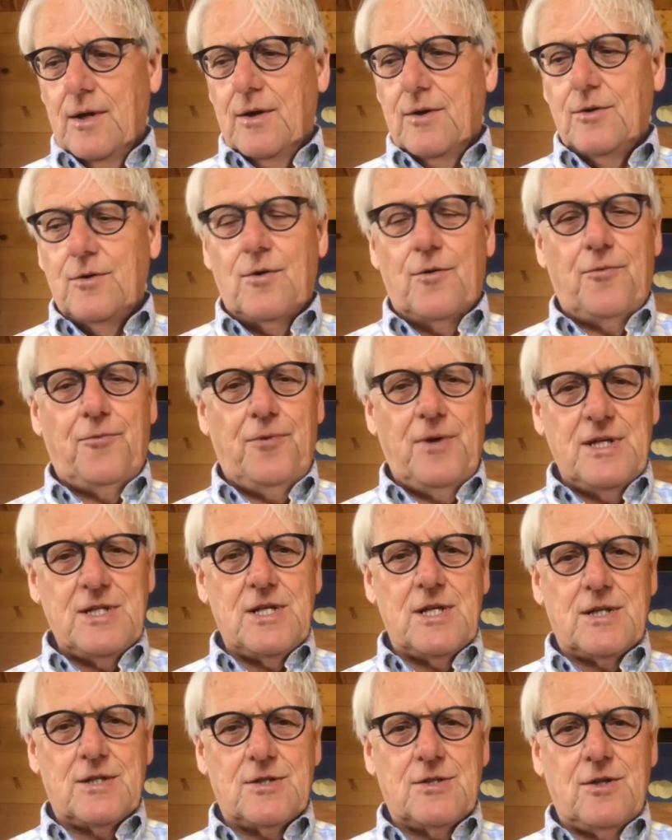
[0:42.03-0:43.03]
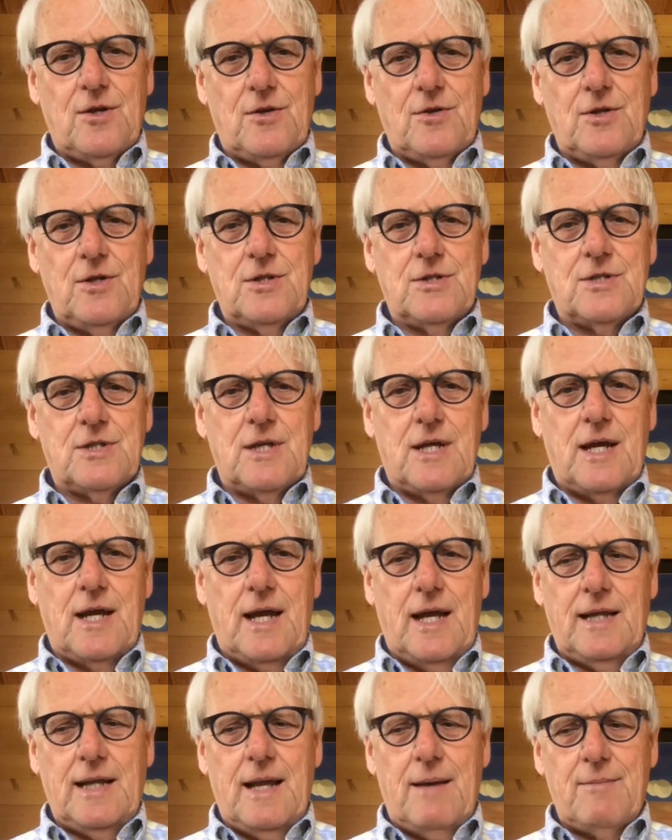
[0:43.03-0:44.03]
your physics studies
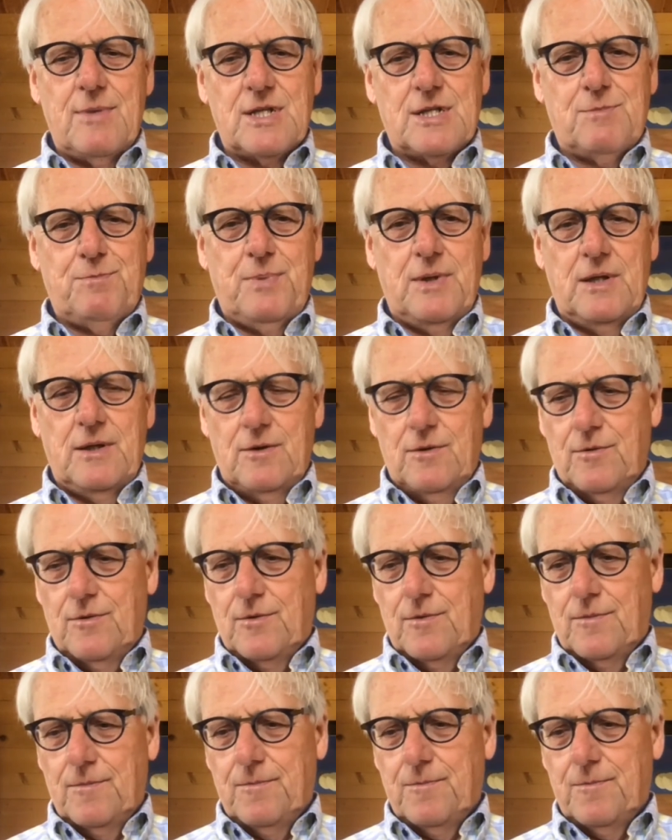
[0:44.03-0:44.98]
at MSPU.